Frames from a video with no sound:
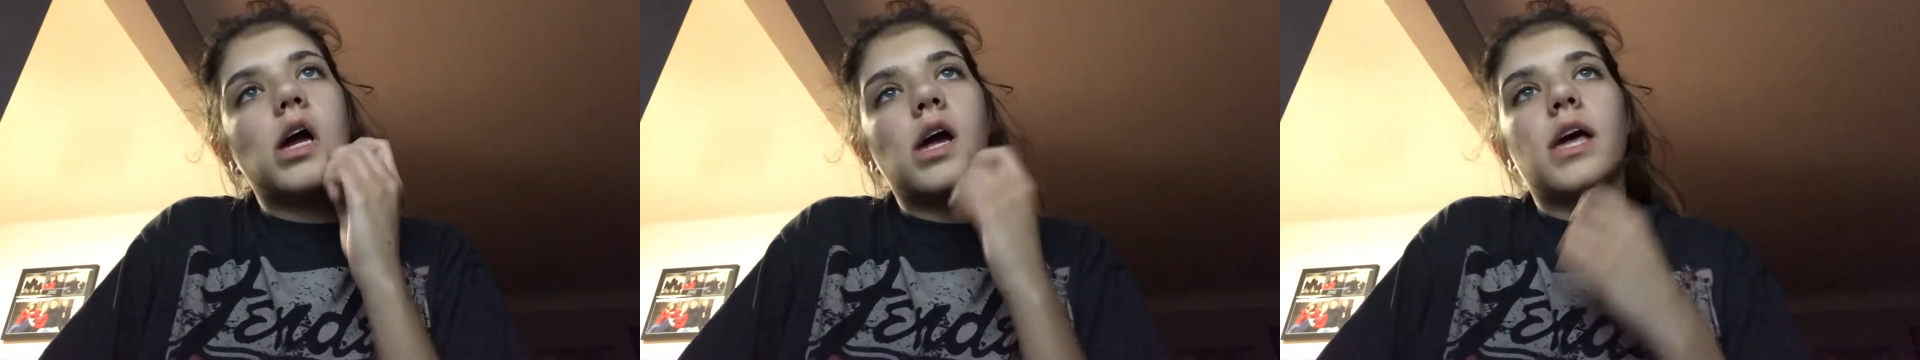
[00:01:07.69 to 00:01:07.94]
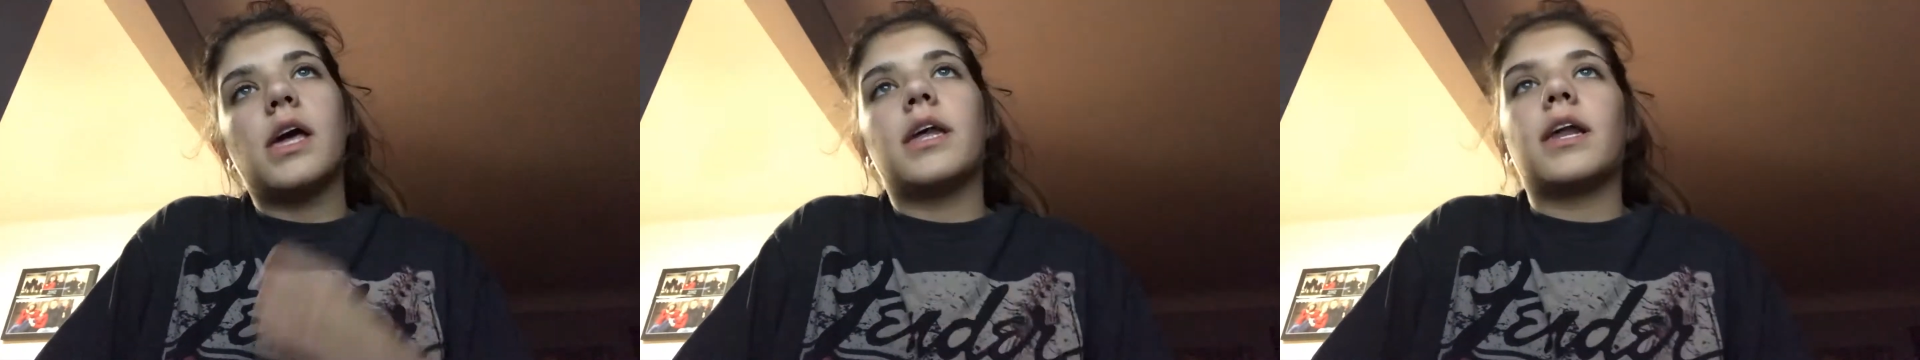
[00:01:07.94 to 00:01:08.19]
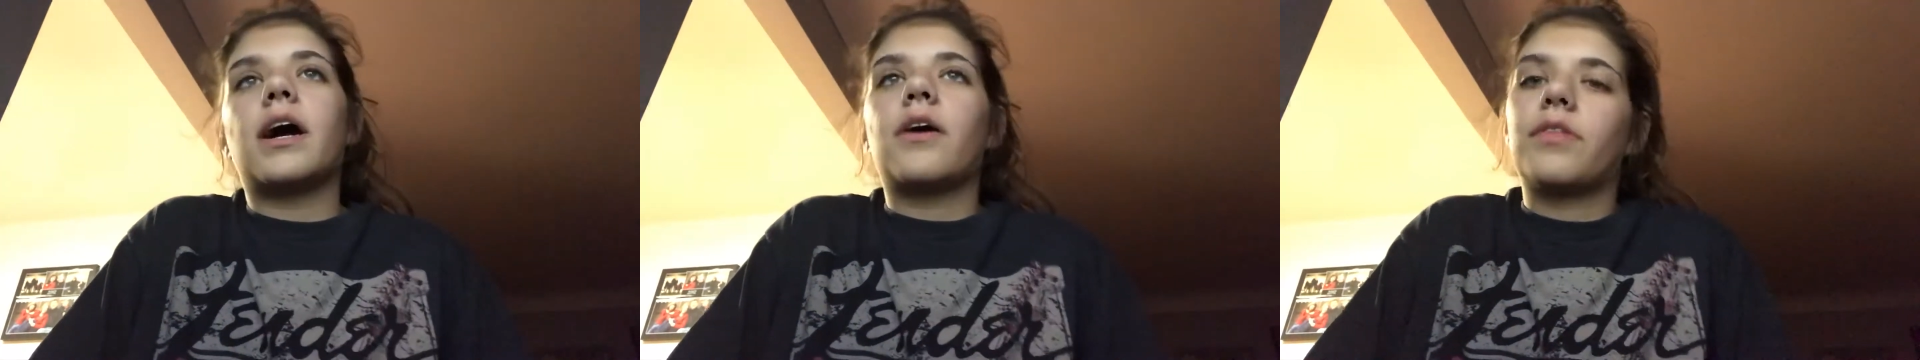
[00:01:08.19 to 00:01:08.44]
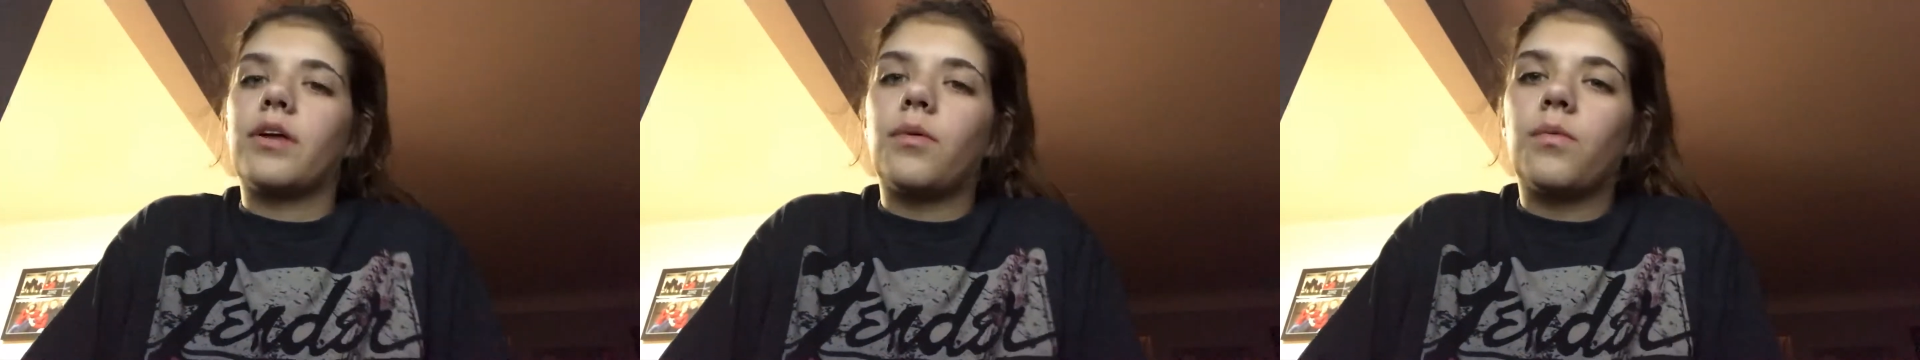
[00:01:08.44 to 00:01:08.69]
and how
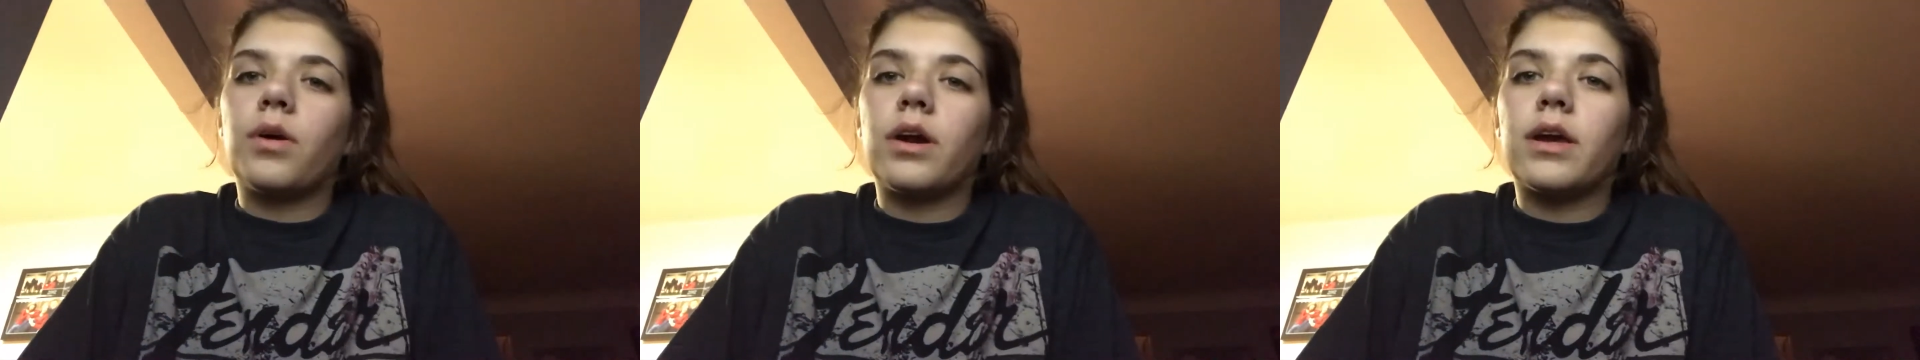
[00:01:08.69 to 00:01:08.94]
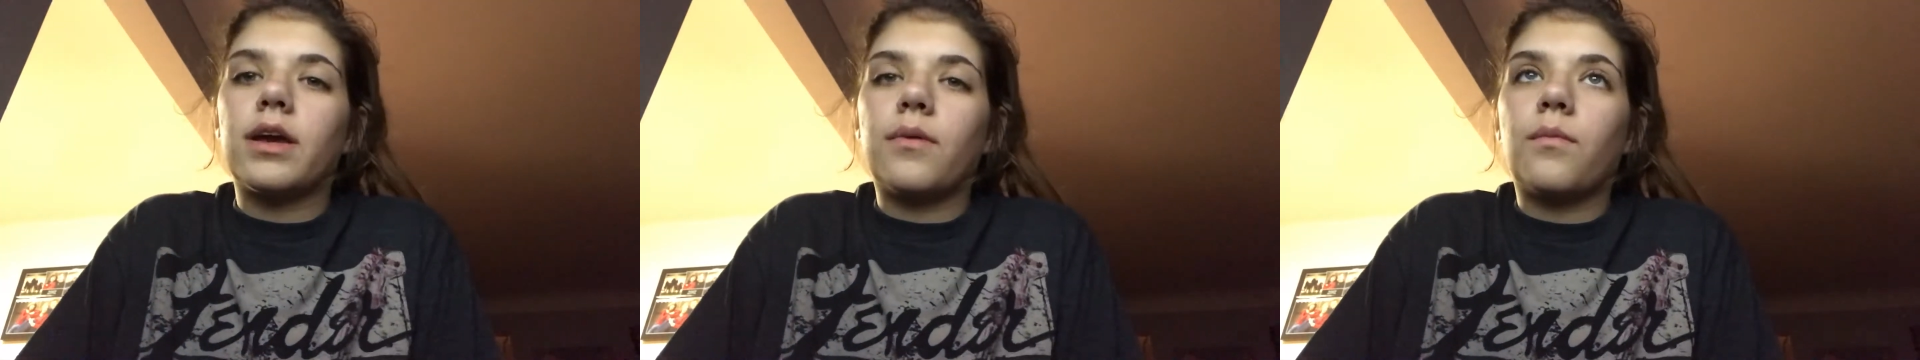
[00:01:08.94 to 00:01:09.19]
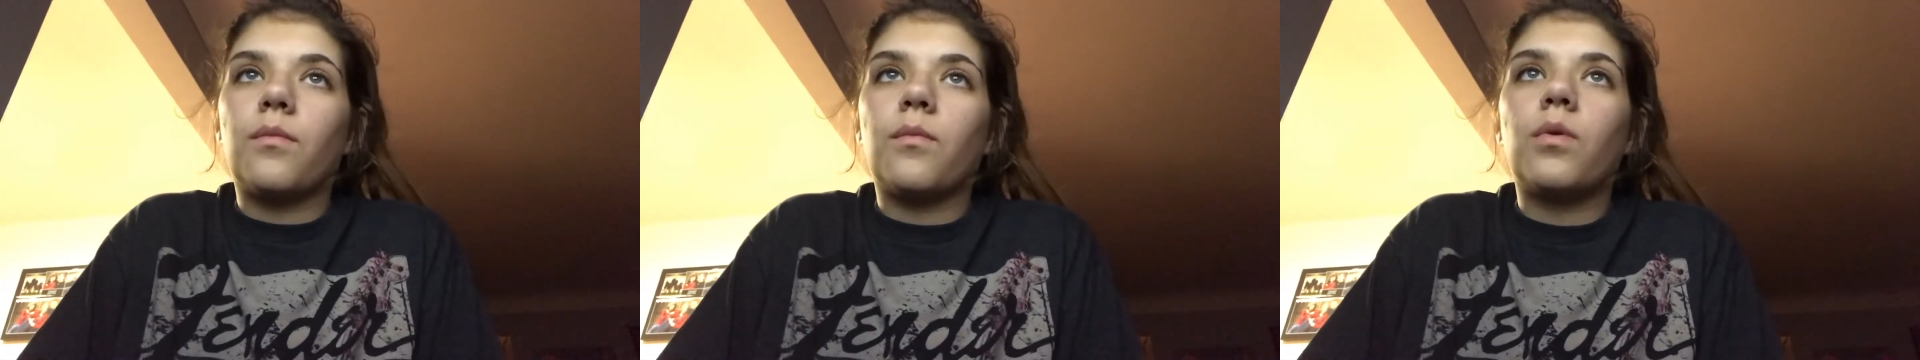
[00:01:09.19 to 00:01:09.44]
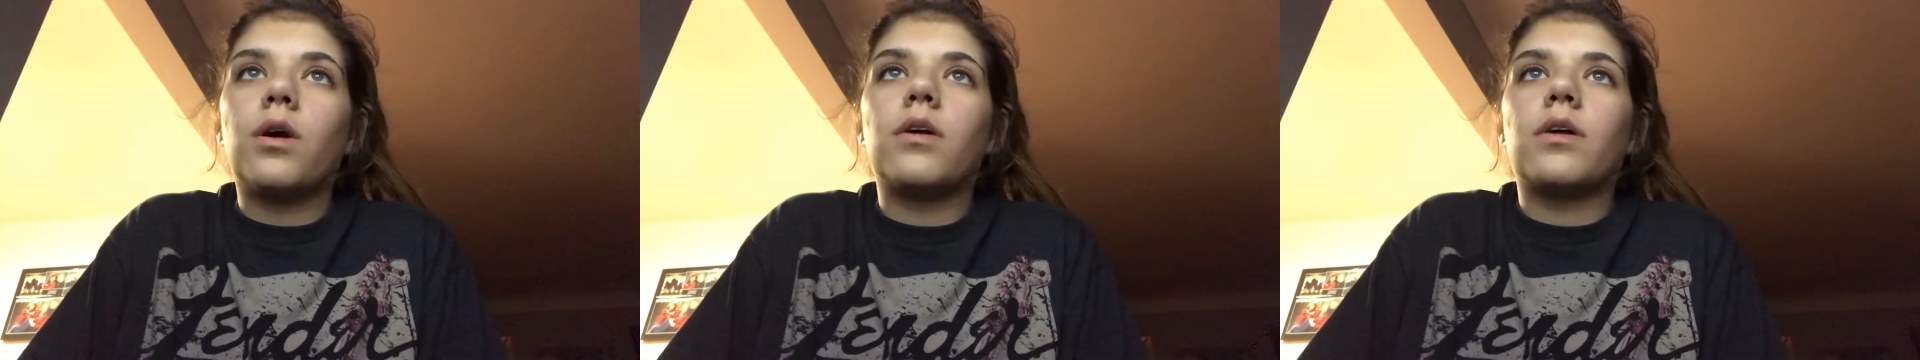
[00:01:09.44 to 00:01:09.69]
they work and
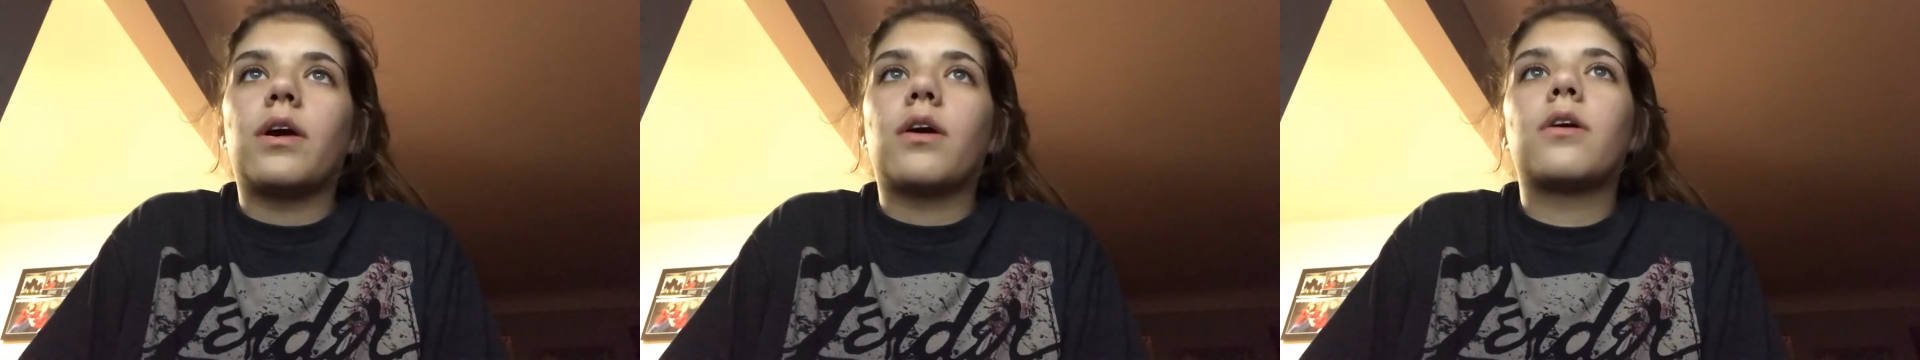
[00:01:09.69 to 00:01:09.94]
what like